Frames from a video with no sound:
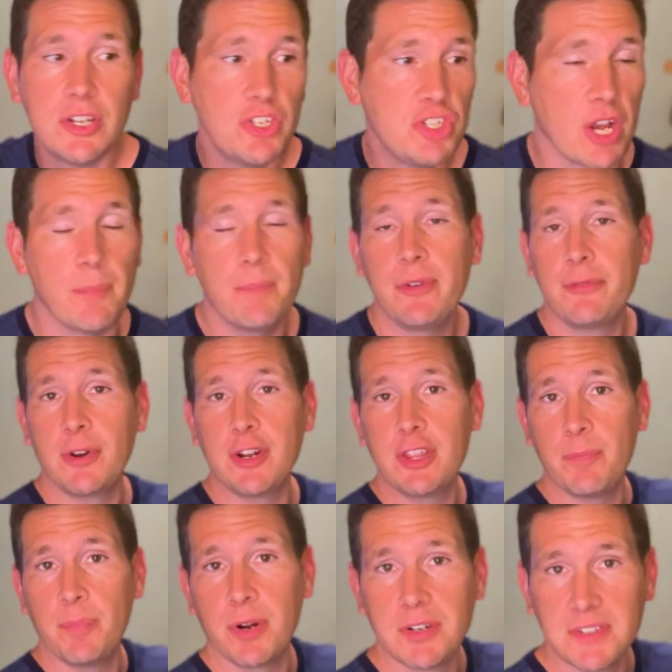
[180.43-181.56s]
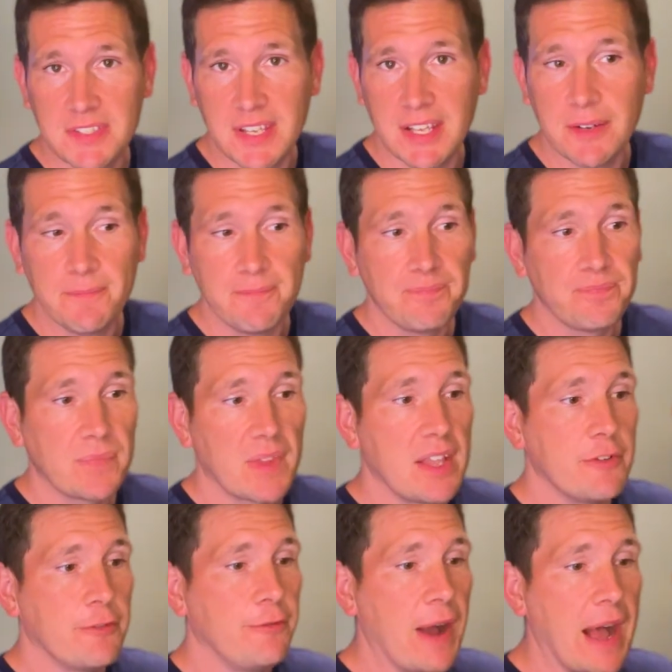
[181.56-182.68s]
jump in front of the person,
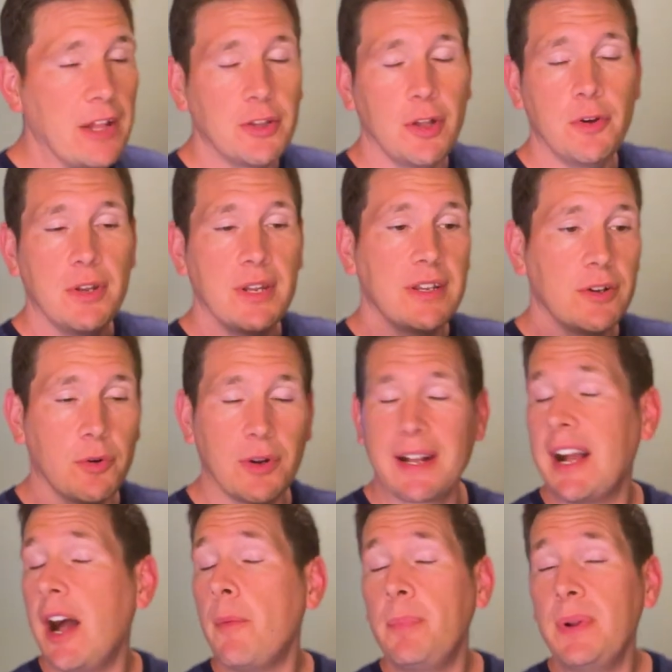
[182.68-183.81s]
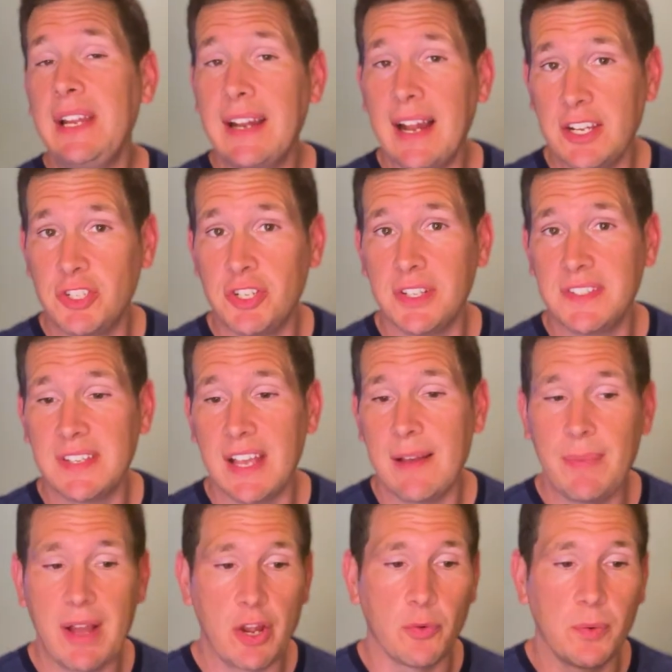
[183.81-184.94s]
followed or accompanied, I should say,
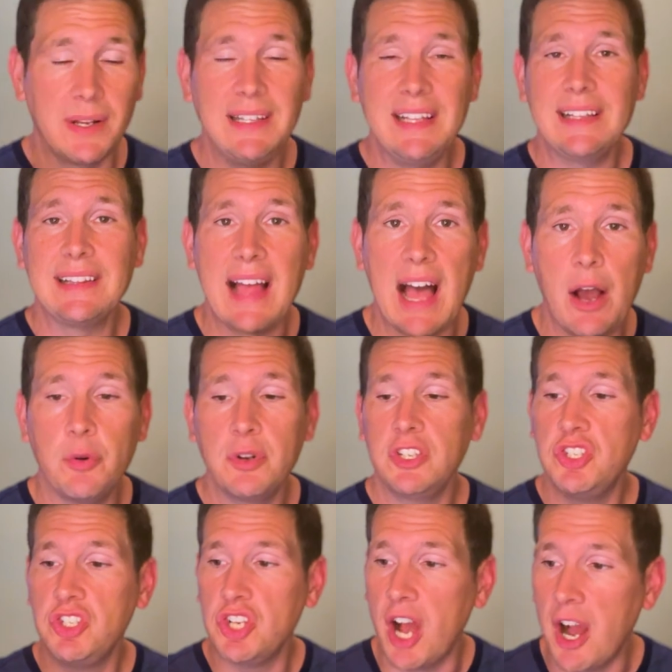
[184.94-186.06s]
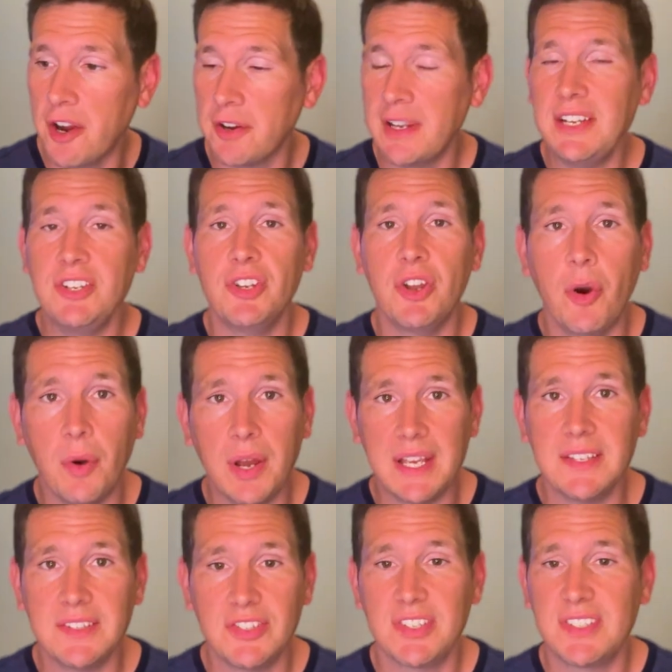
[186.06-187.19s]
by a really loud jarring
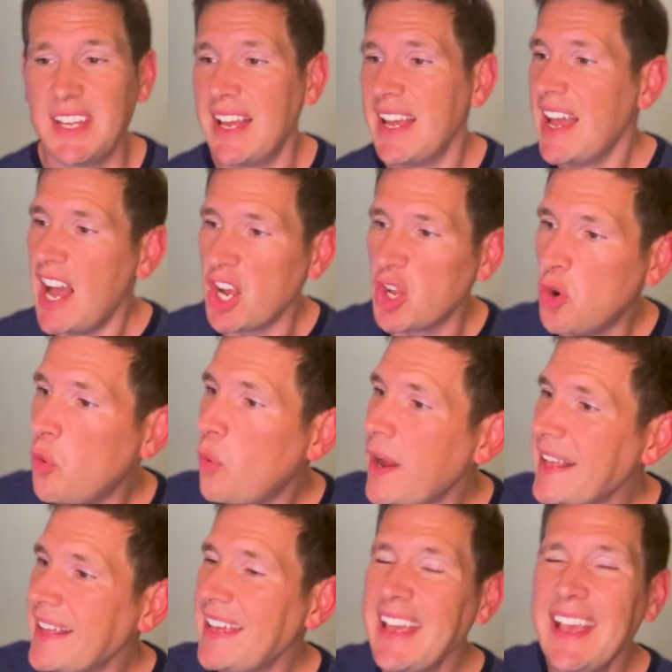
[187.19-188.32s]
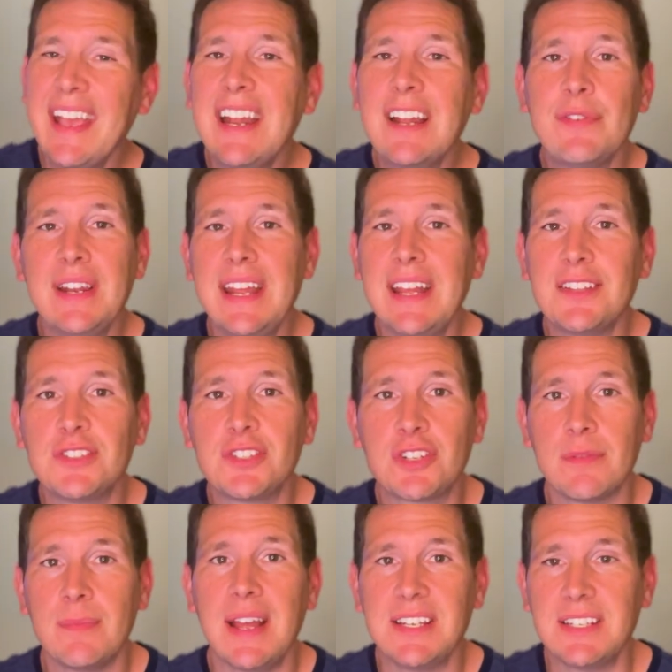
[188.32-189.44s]
noise. Just a, a quick hit of an
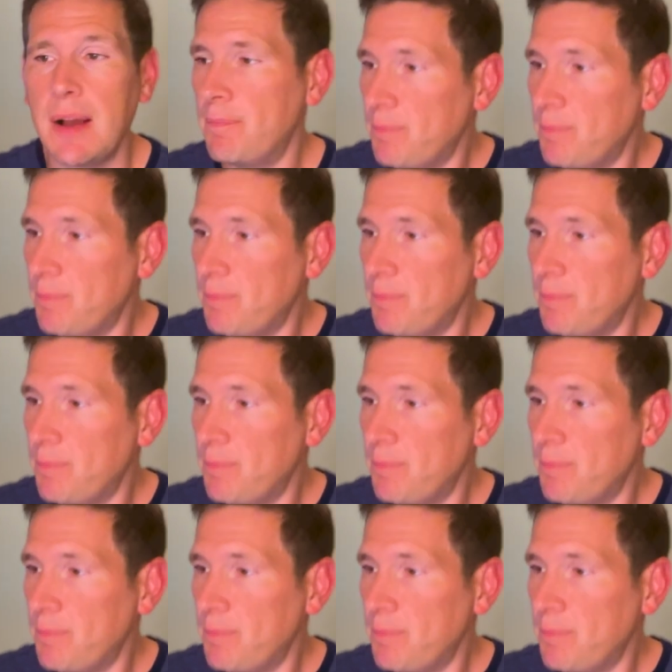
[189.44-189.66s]
instrument, a